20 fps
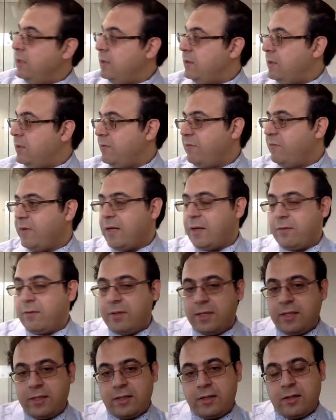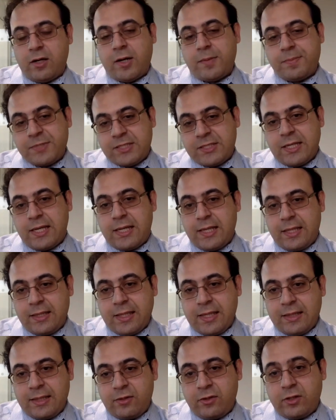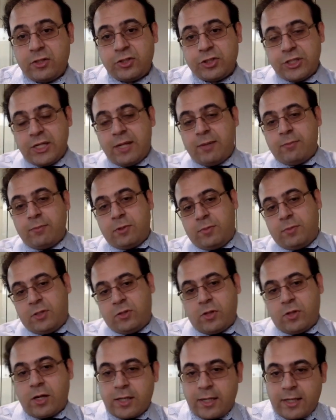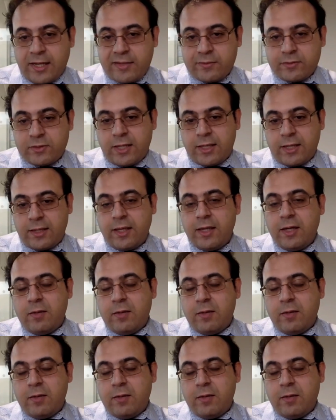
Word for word: They're very upset and they're ashamed to be talking outside.